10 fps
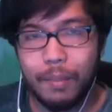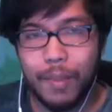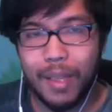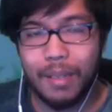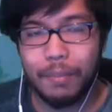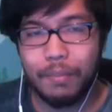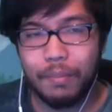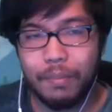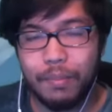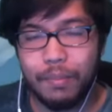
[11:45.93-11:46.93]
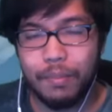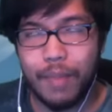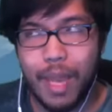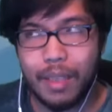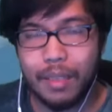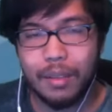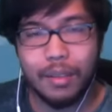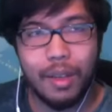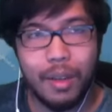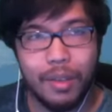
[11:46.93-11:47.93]
Pick up mana
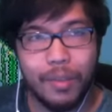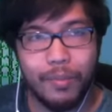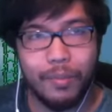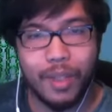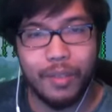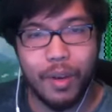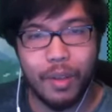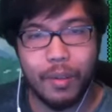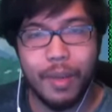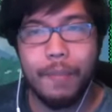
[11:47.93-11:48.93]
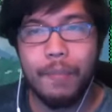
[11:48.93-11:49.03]
stars from much farther away.